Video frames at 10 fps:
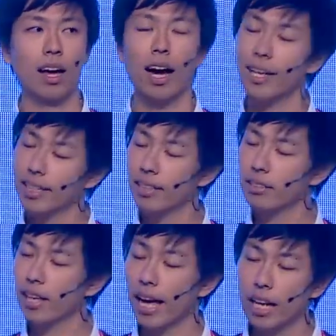I cannot
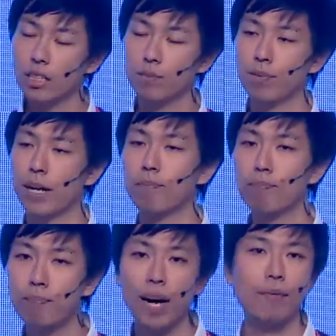explain
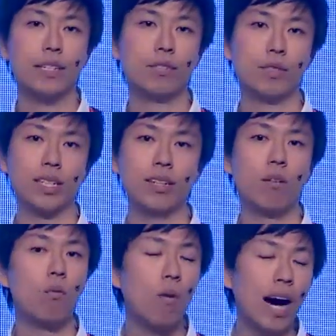perfectly
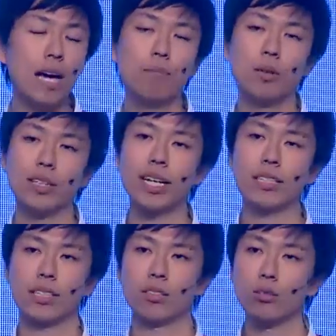why
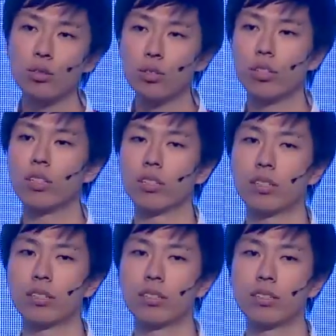Ponanza is strong.
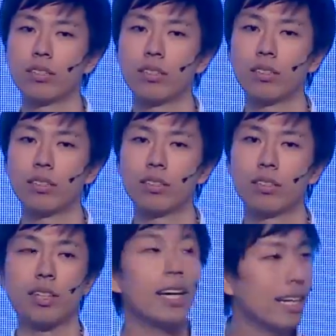
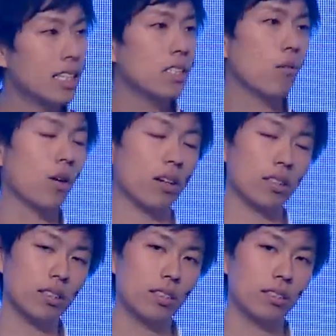In other words,